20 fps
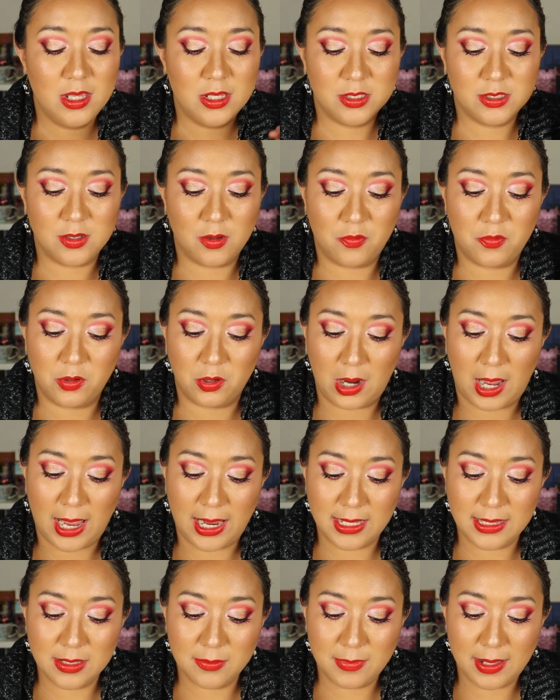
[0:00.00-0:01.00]
so if you're
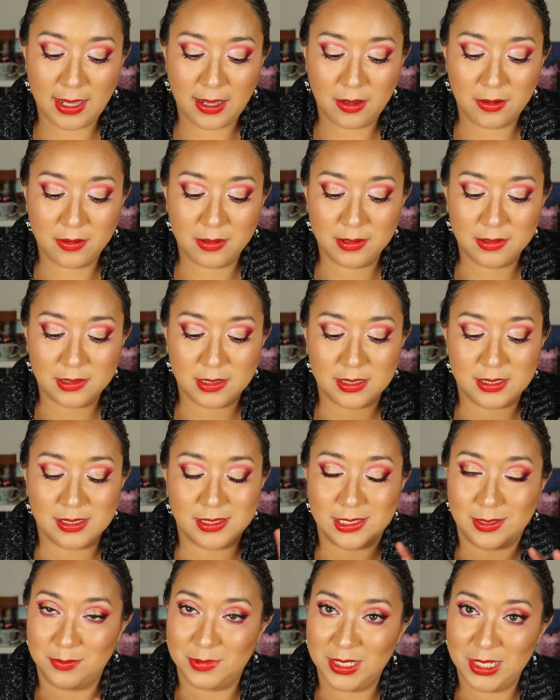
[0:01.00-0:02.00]
eyeing them out, this is
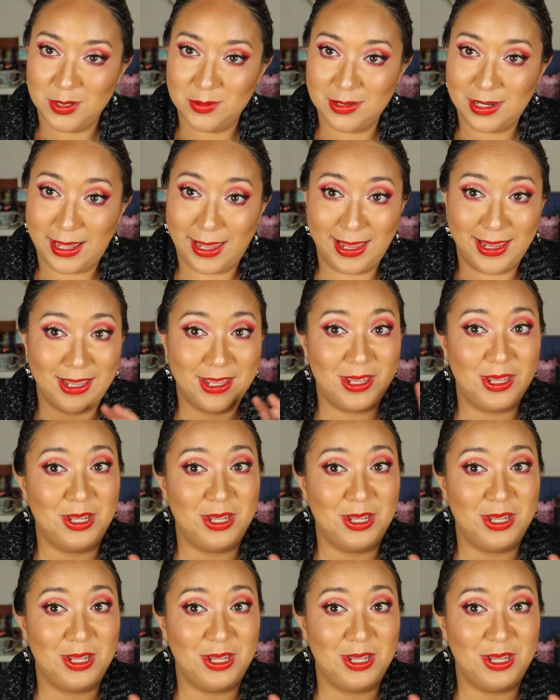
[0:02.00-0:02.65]
something you like,